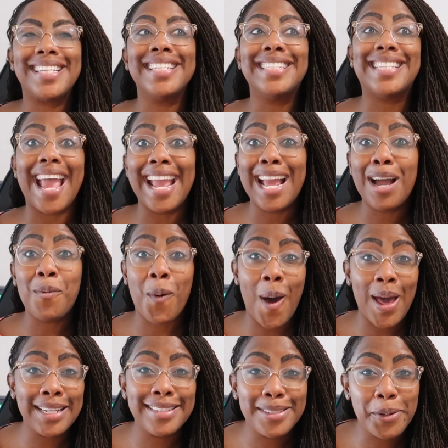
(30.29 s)
Today I
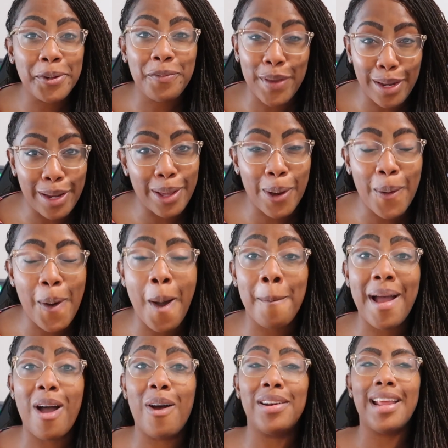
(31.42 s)
wanted to do a video
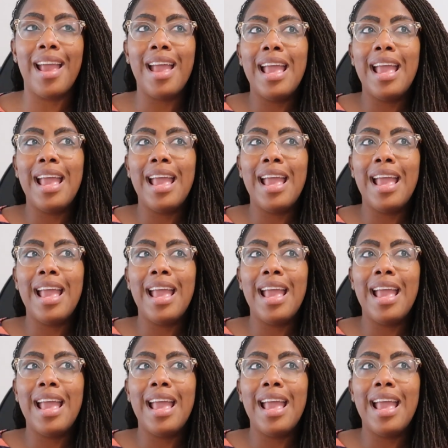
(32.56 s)
about